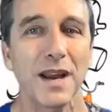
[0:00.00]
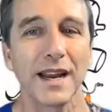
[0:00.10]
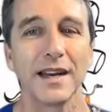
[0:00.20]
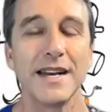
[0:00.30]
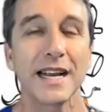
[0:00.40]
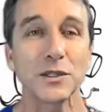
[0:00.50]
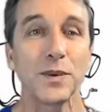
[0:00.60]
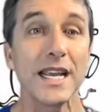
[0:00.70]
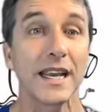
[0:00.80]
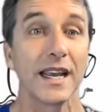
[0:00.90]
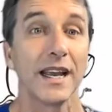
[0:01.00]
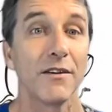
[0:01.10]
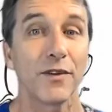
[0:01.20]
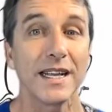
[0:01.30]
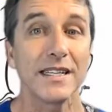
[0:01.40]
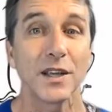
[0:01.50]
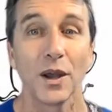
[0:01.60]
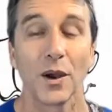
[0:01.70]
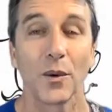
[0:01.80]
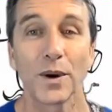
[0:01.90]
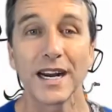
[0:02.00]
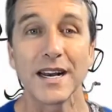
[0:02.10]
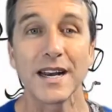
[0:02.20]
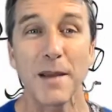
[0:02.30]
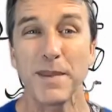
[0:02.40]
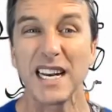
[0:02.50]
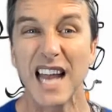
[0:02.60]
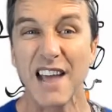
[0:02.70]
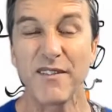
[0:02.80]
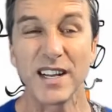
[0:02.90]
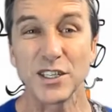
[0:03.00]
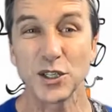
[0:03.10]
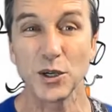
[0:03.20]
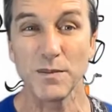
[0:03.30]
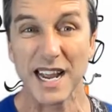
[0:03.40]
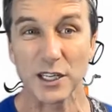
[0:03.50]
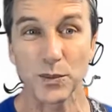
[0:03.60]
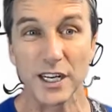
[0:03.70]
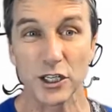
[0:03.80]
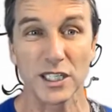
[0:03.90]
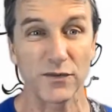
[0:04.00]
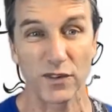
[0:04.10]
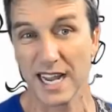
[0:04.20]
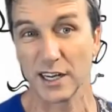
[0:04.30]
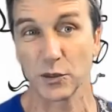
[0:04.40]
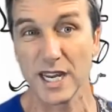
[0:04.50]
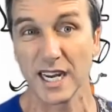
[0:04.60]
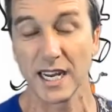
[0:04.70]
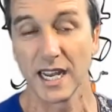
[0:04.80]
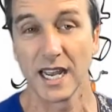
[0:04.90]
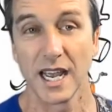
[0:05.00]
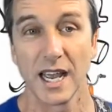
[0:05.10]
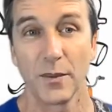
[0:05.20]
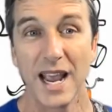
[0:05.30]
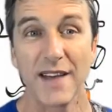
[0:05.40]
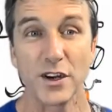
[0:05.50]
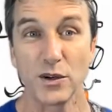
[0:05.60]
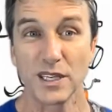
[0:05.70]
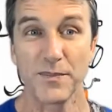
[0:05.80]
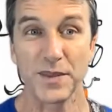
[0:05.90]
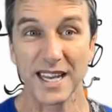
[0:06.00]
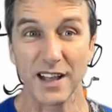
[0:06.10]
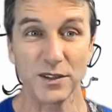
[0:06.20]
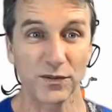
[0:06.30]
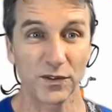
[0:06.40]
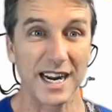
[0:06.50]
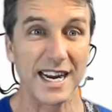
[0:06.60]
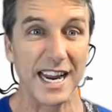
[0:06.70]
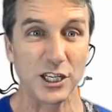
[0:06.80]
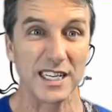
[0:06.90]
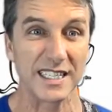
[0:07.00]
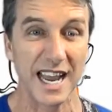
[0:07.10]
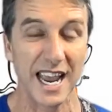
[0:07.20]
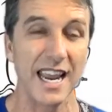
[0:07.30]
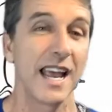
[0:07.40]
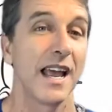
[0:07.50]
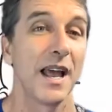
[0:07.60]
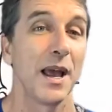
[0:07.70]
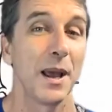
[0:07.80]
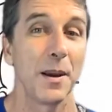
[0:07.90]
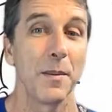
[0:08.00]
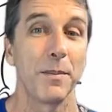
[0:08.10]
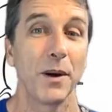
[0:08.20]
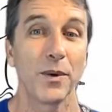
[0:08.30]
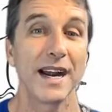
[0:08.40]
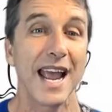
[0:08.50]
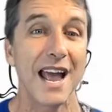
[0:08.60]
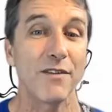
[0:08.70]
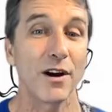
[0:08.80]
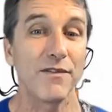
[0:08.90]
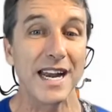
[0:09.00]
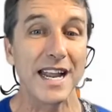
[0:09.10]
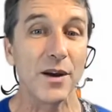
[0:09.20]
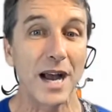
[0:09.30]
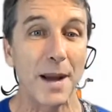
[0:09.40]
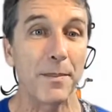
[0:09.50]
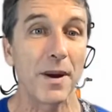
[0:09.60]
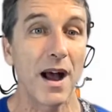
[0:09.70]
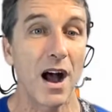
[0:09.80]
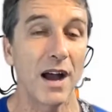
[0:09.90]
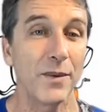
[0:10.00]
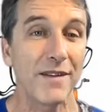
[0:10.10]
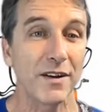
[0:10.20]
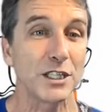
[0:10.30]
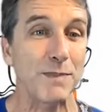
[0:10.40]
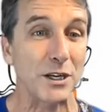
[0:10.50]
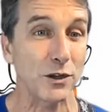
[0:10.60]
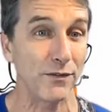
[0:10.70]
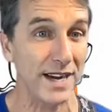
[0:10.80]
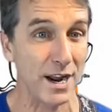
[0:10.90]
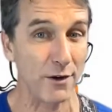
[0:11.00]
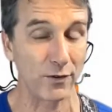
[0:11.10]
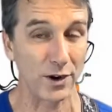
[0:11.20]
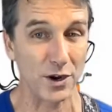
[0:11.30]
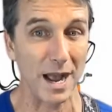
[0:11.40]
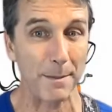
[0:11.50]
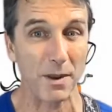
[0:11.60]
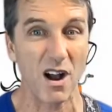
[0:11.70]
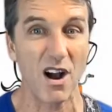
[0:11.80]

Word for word: right. Next week, friends, we're going to not be live on Zoom next week, just for next week. We have to do something else for NHSA. Yeah. But we're going to have our video up on, we have a special video for you up